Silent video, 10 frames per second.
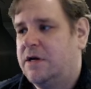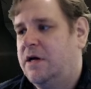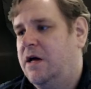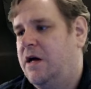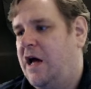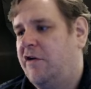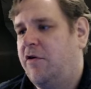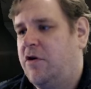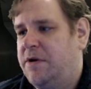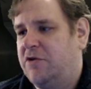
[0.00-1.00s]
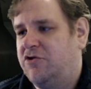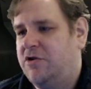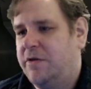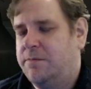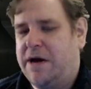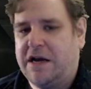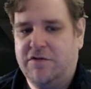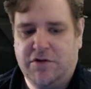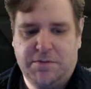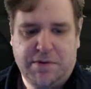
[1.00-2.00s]
Uh, I've only been able to do it on the back of
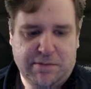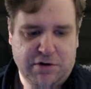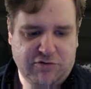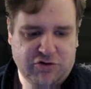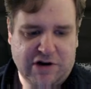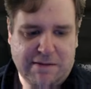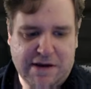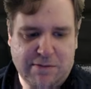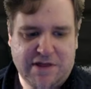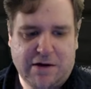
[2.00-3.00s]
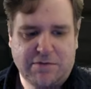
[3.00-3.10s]
other people who've just let me in without